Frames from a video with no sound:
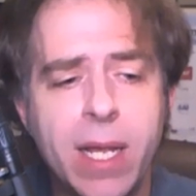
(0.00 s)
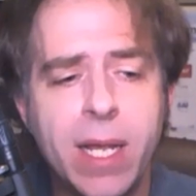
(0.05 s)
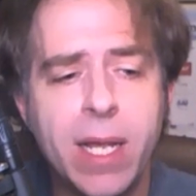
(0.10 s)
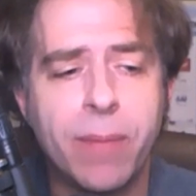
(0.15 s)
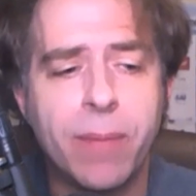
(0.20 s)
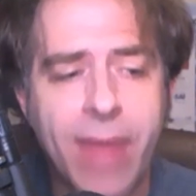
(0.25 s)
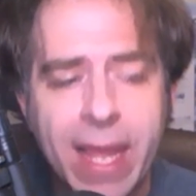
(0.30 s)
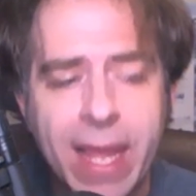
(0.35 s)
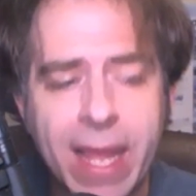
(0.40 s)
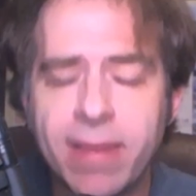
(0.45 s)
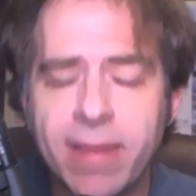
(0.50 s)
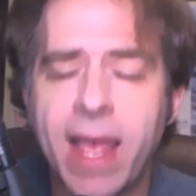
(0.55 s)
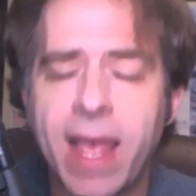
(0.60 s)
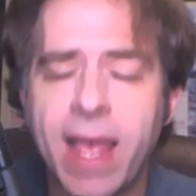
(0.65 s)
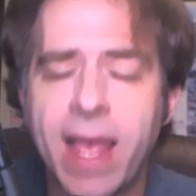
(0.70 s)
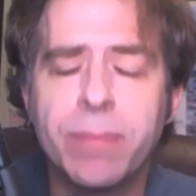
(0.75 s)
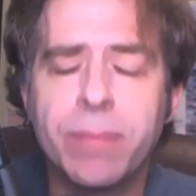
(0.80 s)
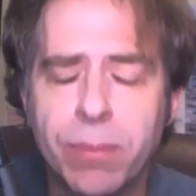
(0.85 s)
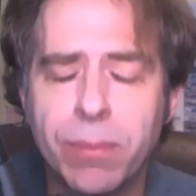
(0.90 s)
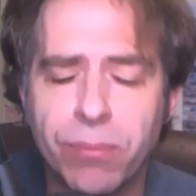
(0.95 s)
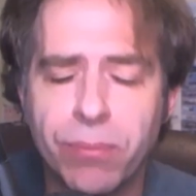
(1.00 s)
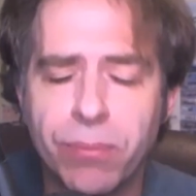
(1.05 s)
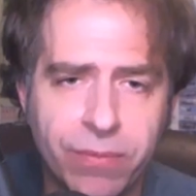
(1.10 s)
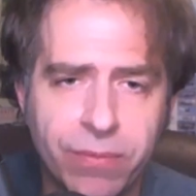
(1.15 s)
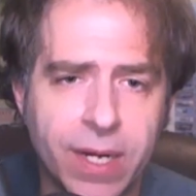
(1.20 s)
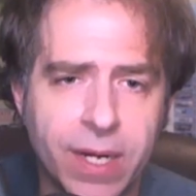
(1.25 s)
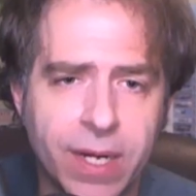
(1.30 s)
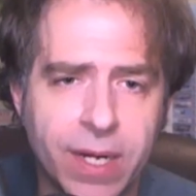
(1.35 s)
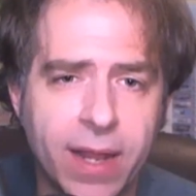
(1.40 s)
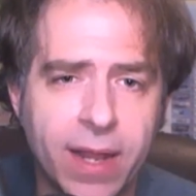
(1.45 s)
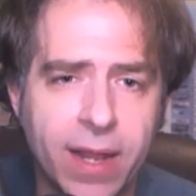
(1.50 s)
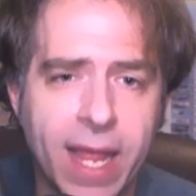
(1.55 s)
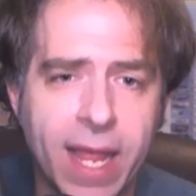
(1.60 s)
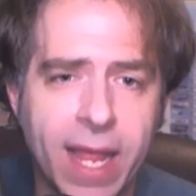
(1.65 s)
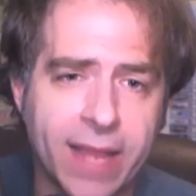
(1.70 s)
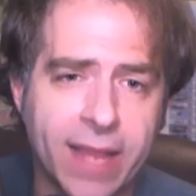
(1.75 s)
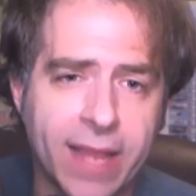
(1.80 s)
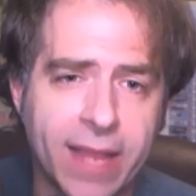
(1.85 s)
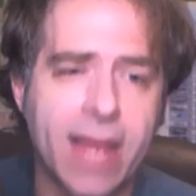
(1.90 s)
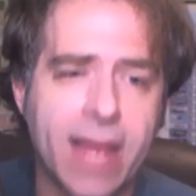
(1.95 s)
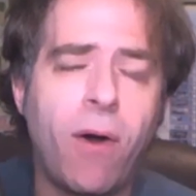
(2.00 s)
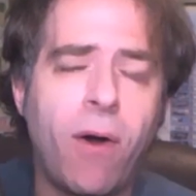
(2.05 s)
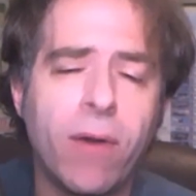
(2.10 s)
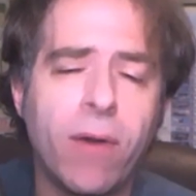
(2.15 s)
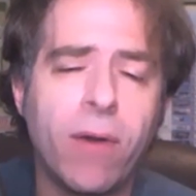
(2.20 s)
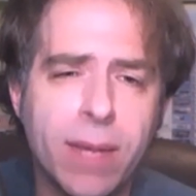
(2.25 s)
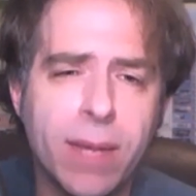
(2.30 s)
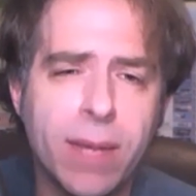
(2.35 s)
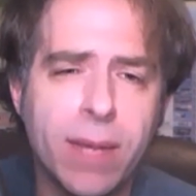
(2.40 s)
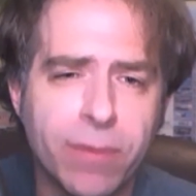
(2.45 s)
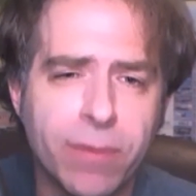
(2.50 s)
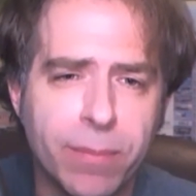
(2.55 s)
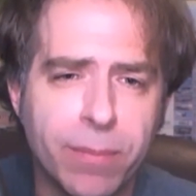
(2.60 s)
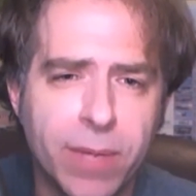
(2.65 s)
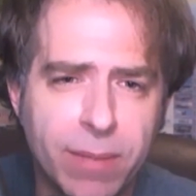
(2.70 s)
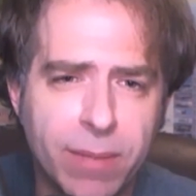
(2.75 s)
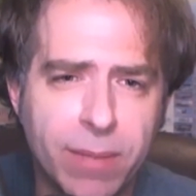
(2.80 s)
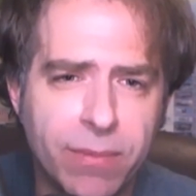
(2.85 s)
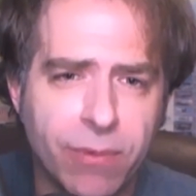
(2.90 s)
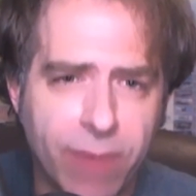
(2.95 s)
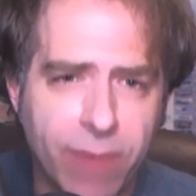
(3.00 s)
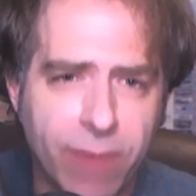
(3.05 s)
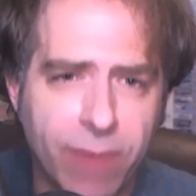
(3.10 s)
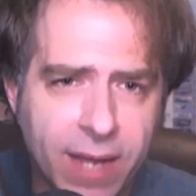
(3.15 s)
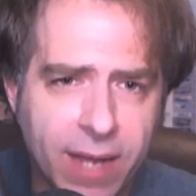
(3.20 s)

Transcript: That hasn't been proven yet. That all came from him directly.